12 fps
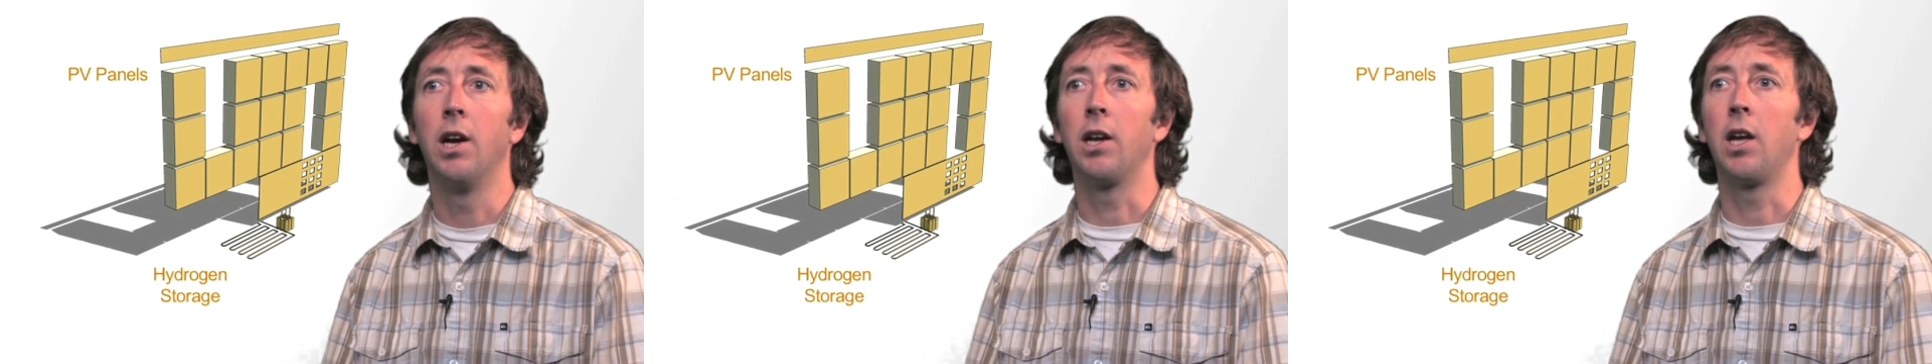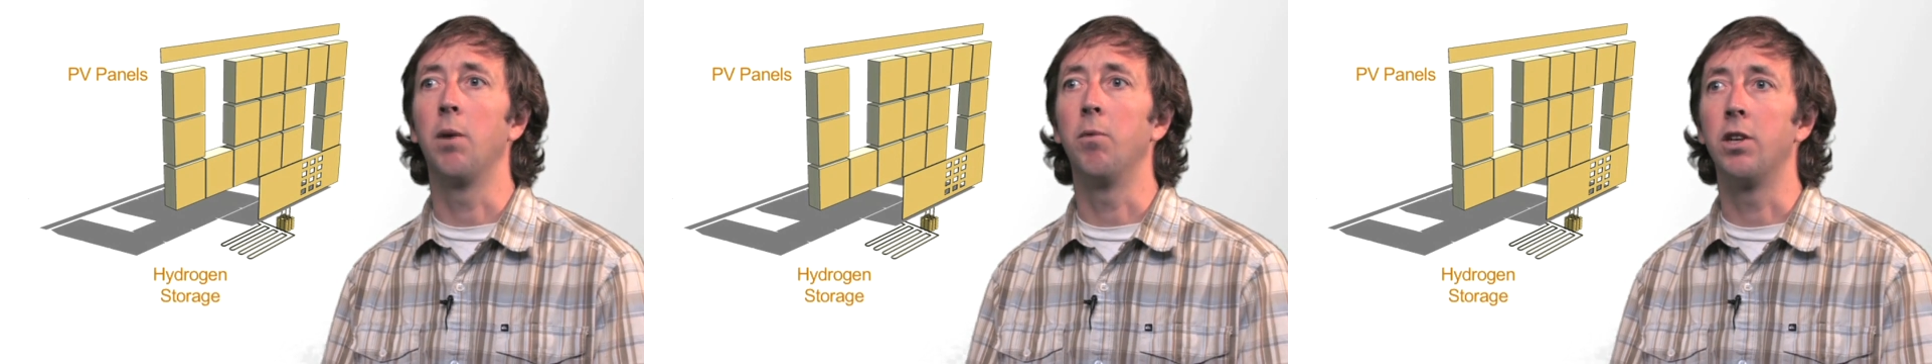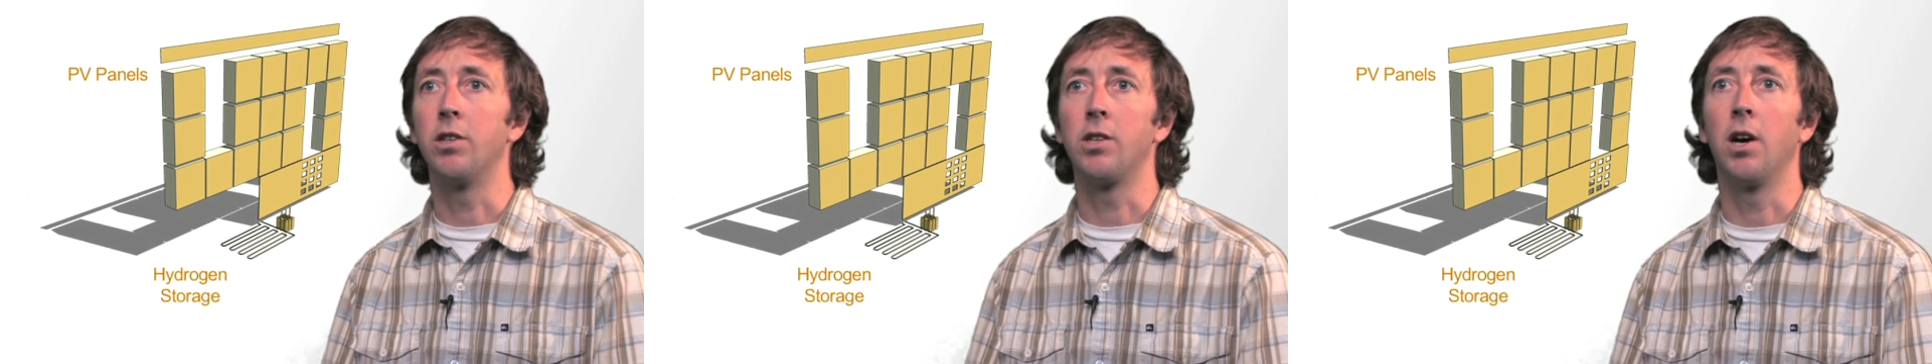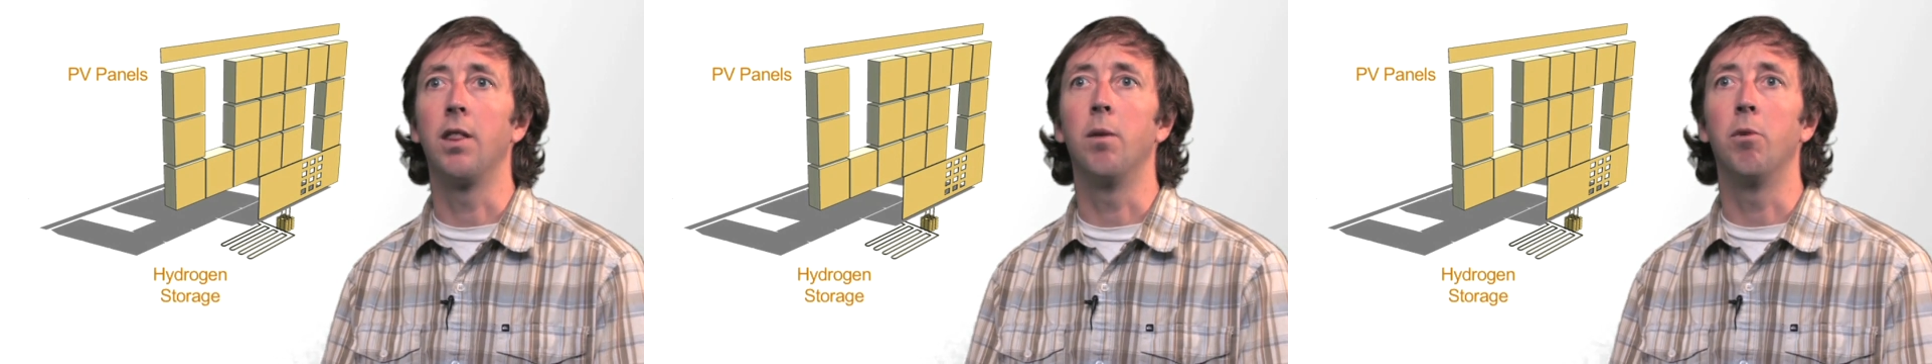and can we
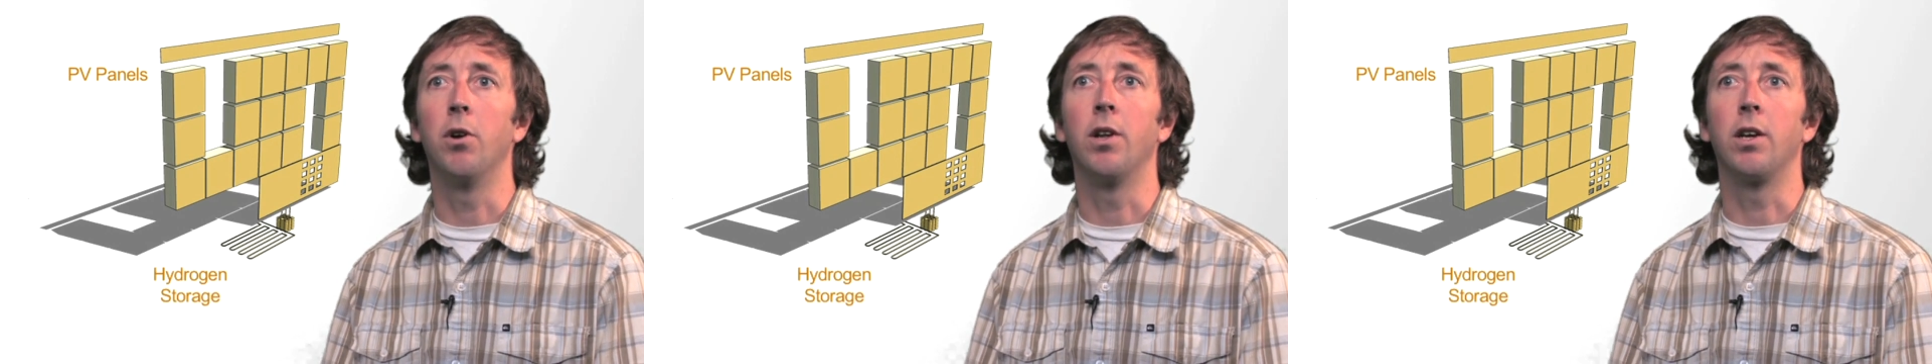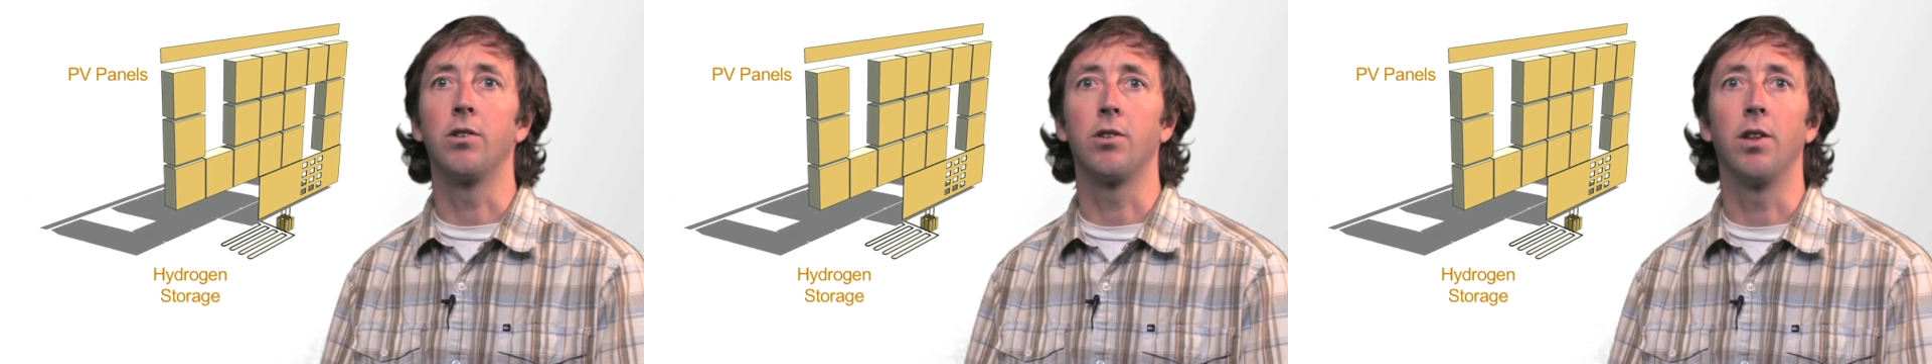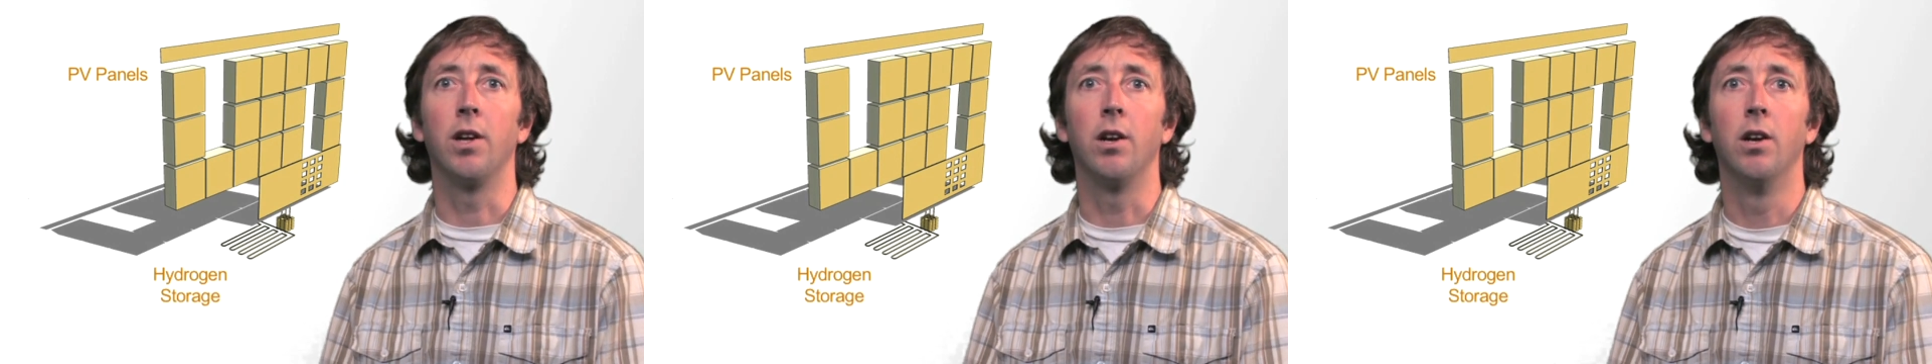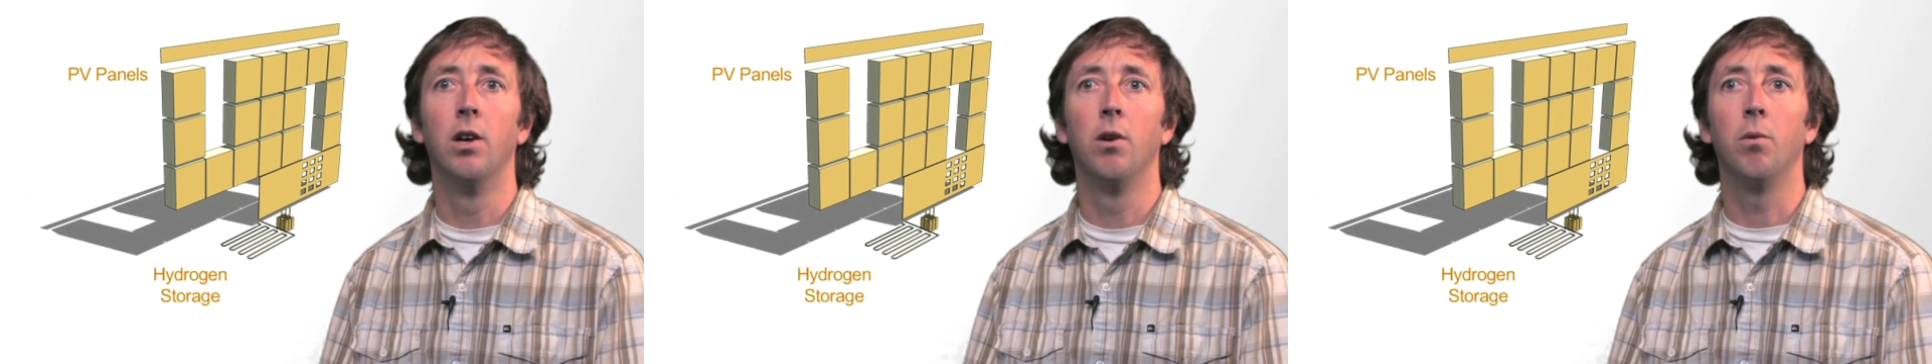design the building so that
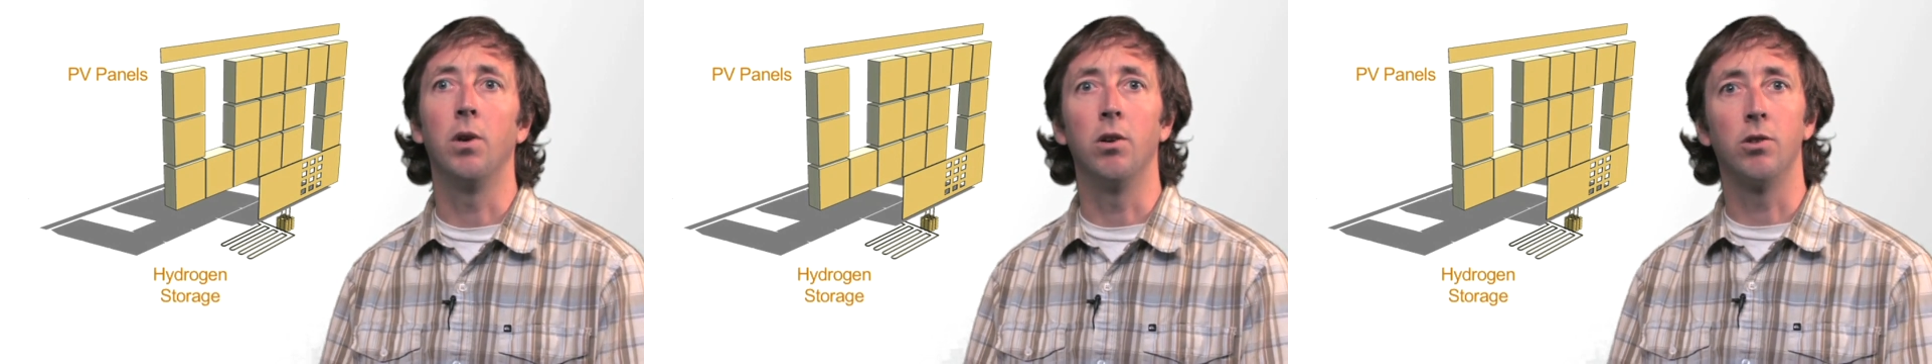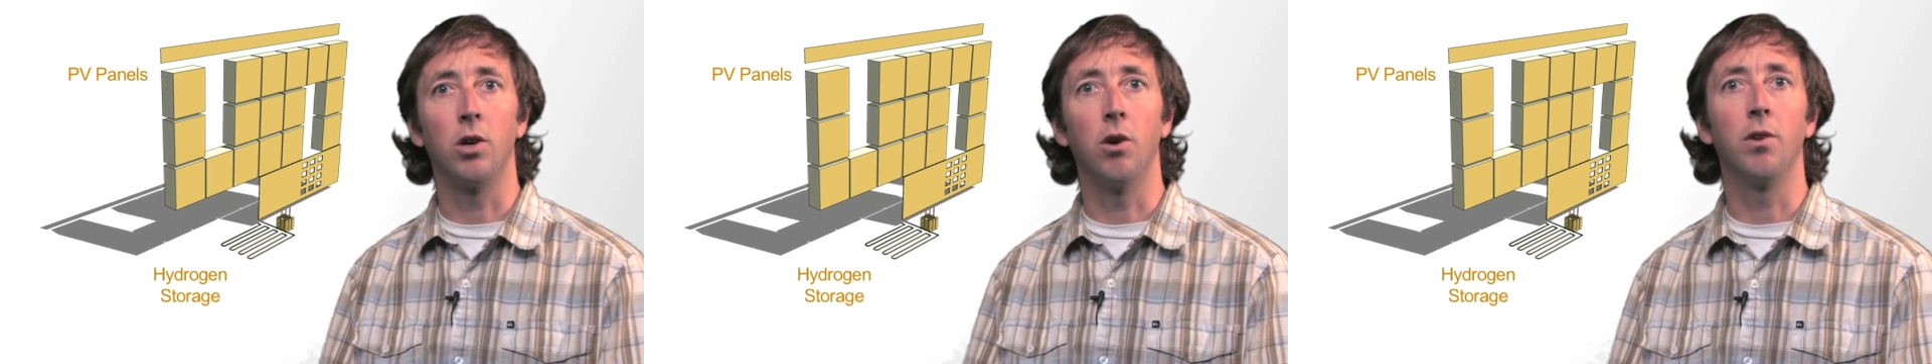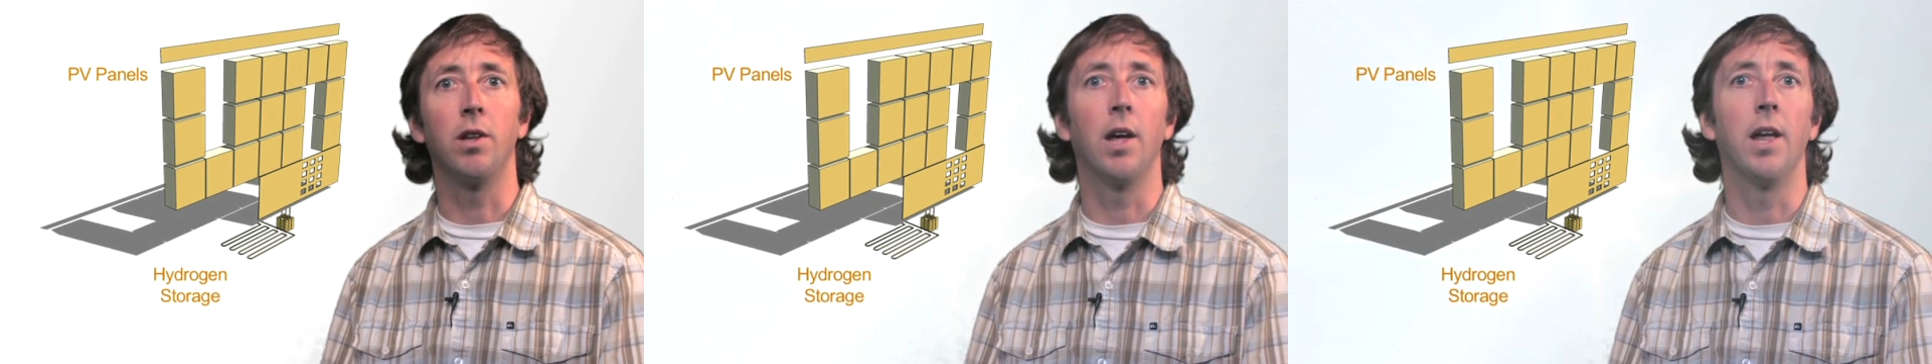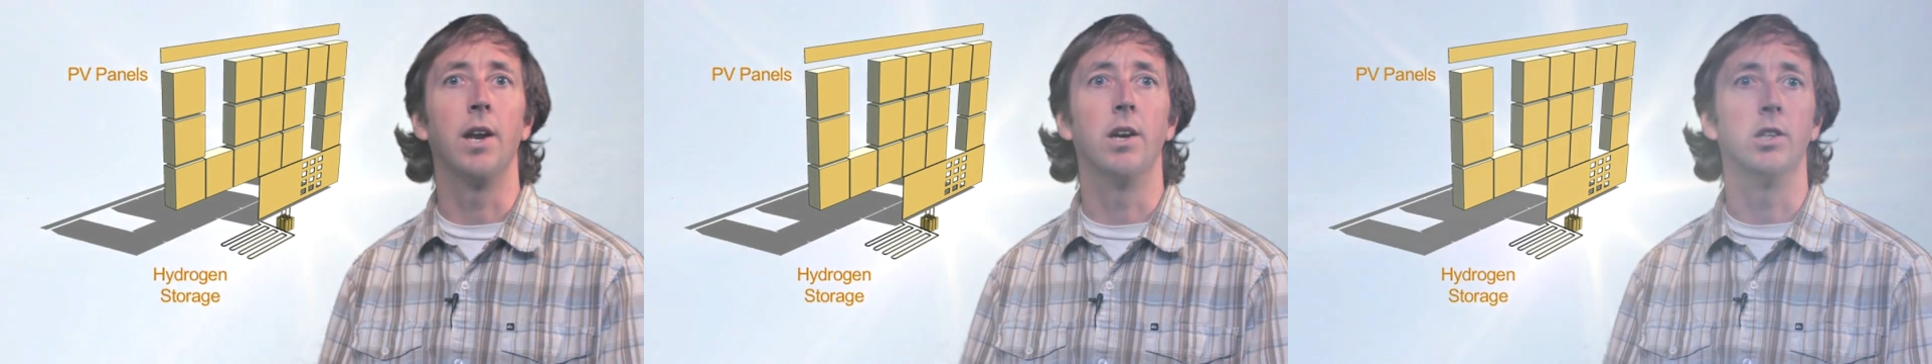we use only
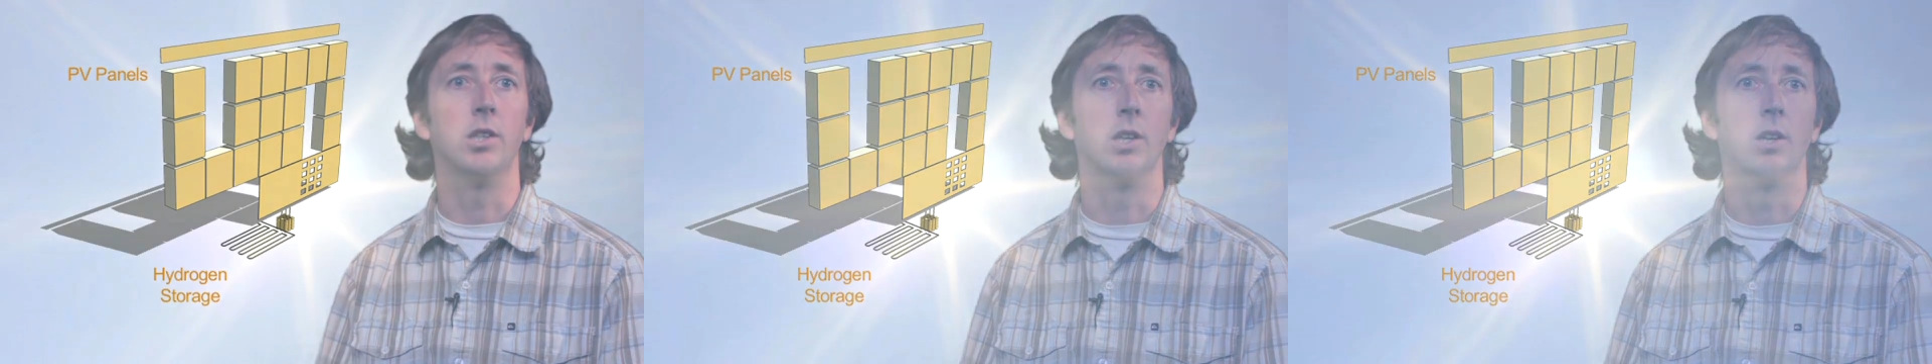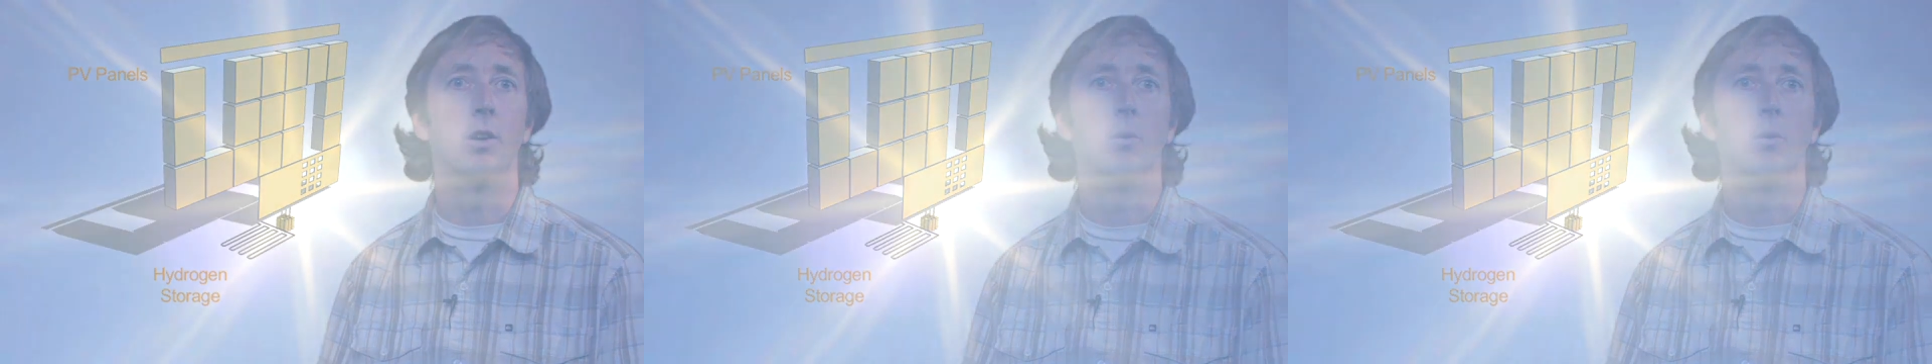that energy and